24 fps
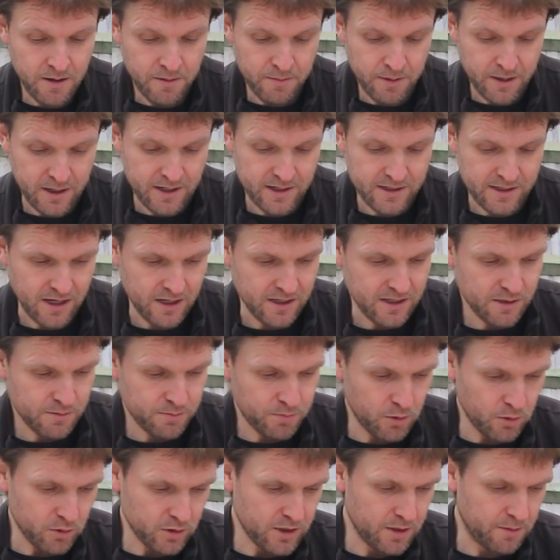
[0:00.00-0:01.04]
because I
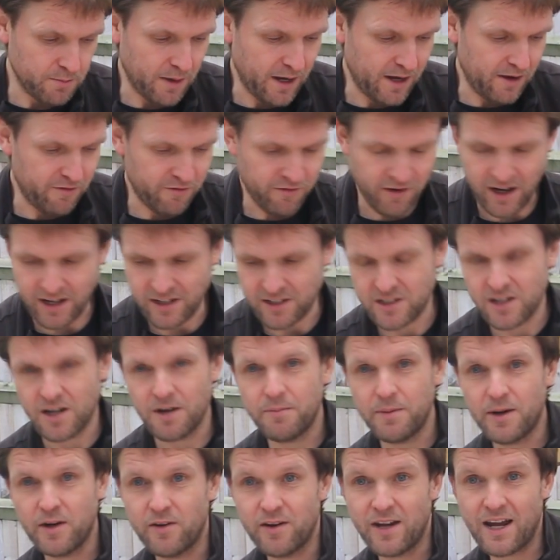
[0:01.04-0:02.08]
spoke to a manufacturer
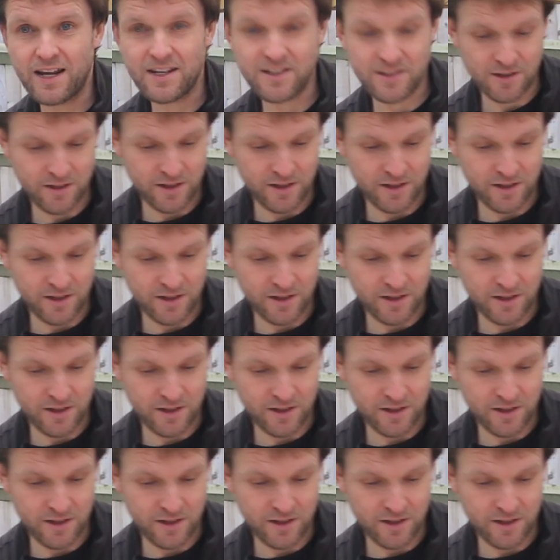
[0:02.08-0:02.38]
about that.